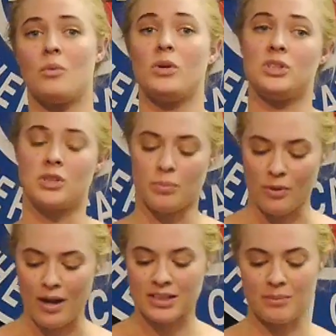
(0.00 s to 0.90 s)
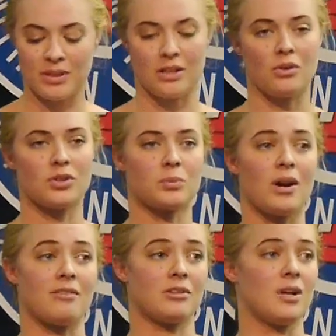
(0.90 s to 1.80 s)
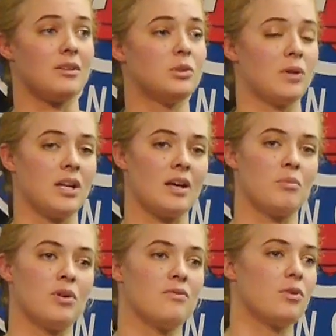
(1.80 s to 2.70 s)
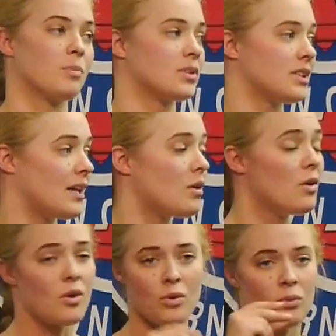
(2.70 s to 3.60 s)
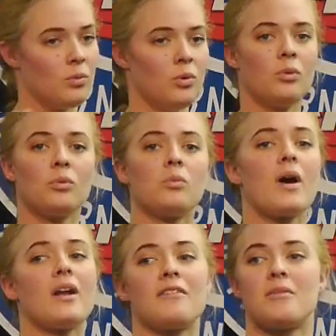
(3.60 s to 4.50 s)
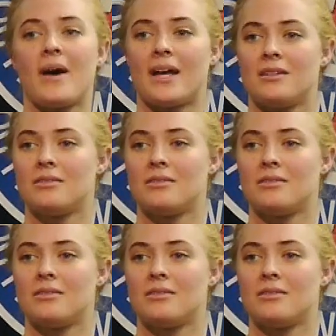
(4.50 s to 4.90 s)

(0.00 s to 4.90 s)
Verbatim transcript: which is approximately a gross profit rate of 29.4% right off the bat.